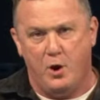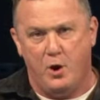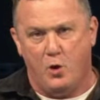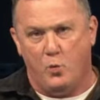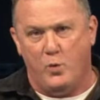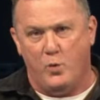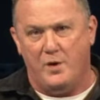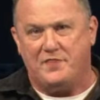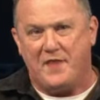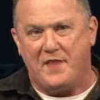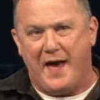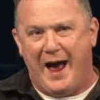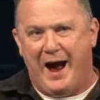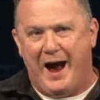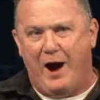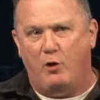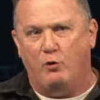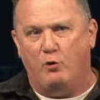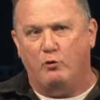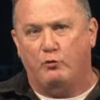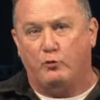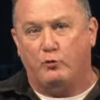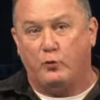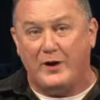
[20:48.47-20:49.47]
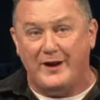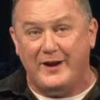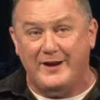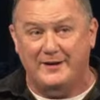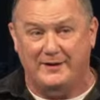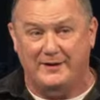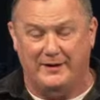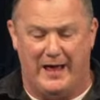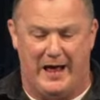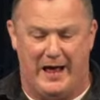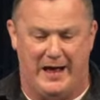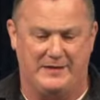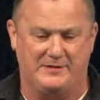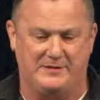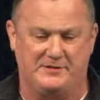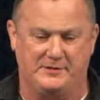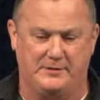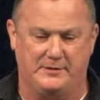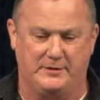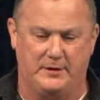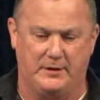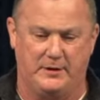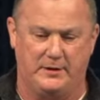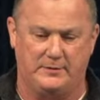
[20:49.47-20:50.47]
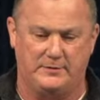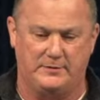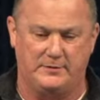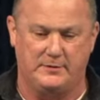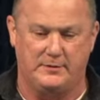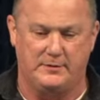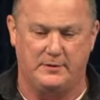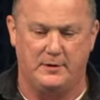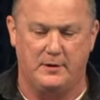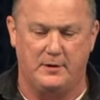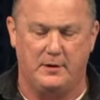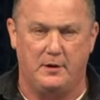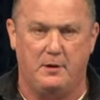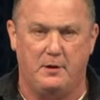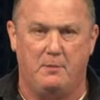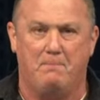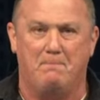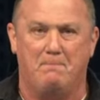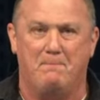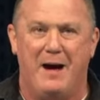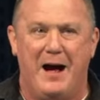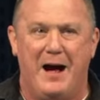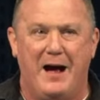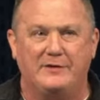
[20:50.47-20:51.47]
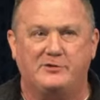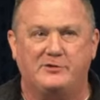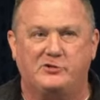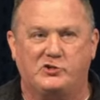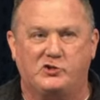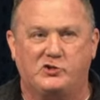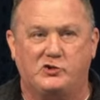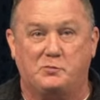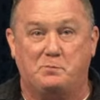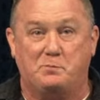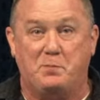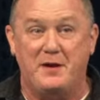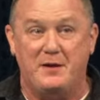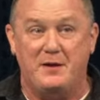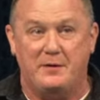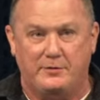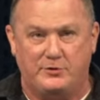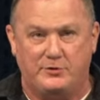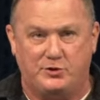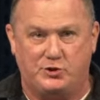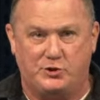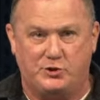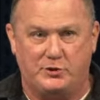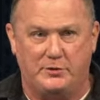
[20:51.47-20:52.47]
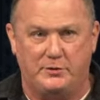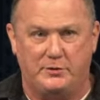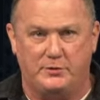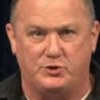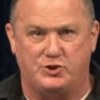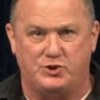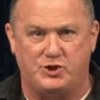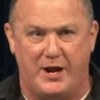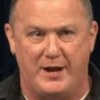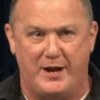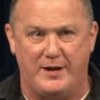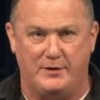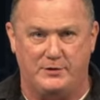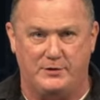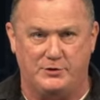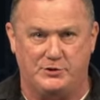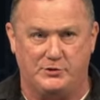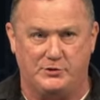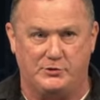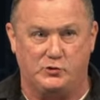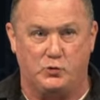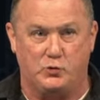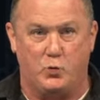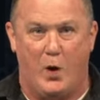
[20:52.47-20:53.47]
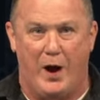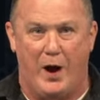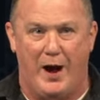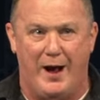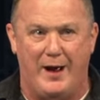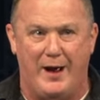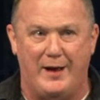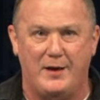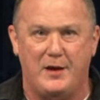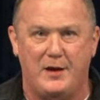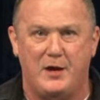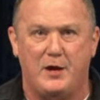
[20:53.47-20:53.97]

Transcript: Without realizing it, my speech changes. Why?